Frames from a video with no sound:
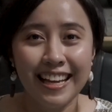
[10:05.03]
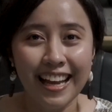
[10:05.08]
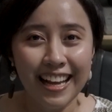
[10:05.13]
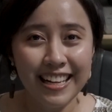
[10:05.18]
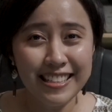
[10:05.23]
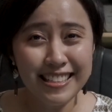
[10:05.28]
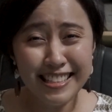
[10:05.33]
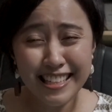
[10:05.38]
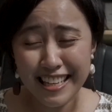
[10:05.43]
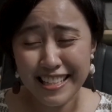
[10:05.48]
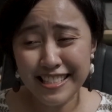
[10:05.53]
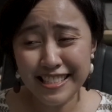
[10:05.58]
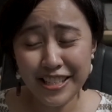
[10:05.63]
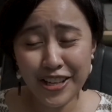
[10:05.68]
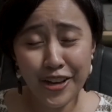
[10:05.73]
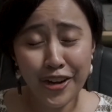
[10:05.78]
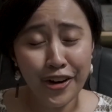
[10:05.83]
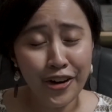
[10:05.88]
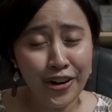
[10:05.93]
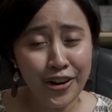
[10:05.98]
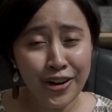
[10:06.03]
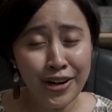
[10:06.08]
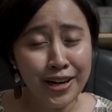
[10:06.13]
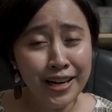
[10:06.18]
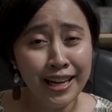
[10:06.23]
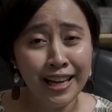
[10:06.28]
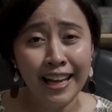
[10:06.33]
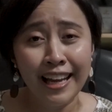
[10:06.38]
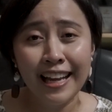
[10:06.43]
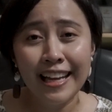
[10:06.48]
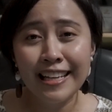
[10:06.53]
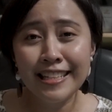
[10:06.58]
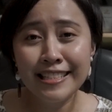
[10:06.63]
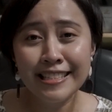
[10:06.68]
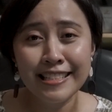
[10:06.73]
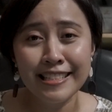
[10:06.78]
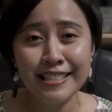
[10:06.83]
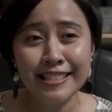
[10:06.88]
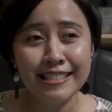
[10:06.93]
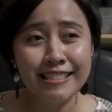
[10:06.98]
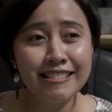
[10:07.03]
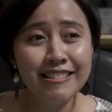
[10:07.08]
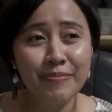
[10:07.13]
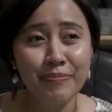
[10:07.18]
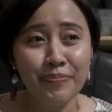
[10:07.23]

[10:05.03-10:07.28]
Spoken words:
And this year is